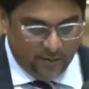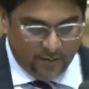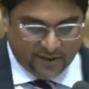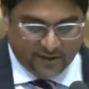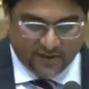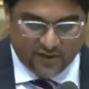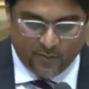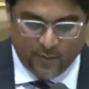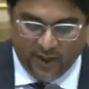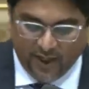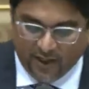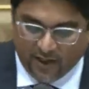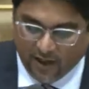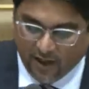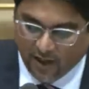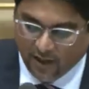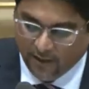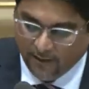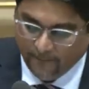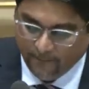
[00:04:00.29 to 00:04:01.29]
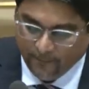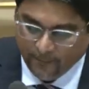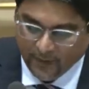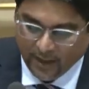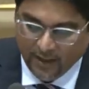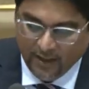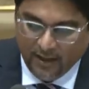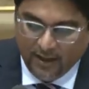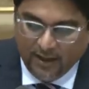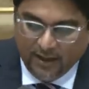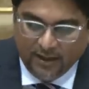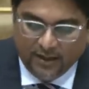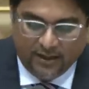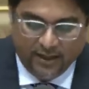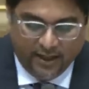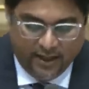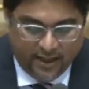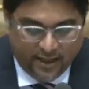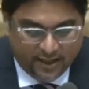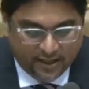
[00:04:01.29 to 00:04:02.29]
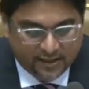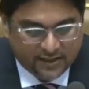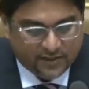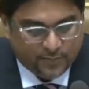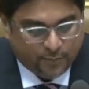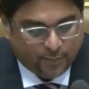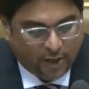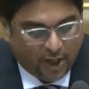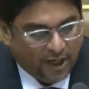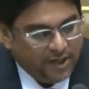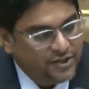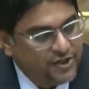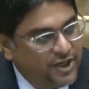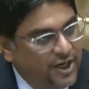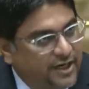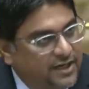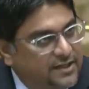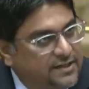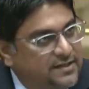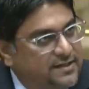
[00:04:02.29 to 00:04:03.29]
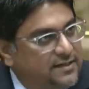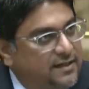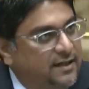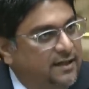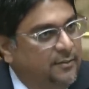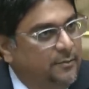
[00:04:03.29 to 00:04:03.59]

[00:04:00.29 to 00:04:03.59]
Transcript: Mr. Speaker, these projects